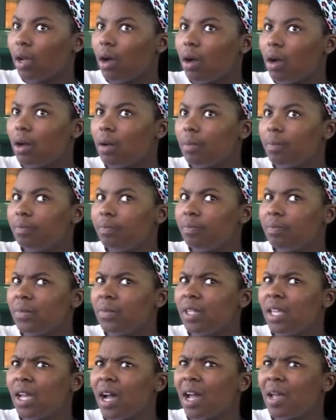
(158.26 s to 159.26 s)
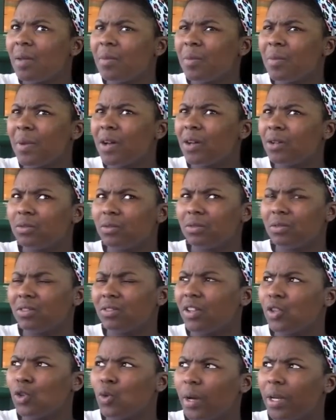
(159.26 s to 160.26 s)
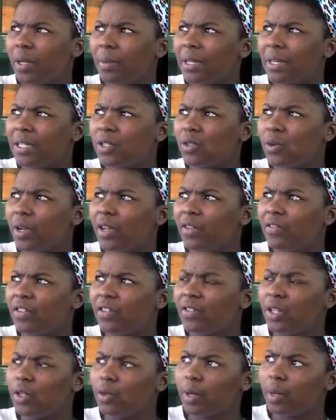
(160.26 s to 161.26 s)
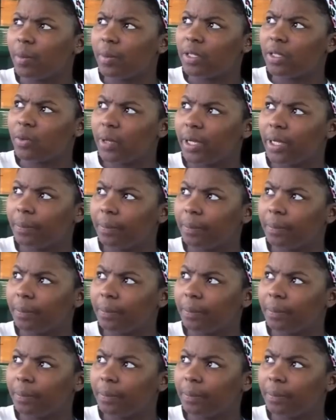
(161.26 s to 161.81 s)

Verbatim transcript: Um, yeah, I'm about 20 minutes away, 15, 20 minutes away.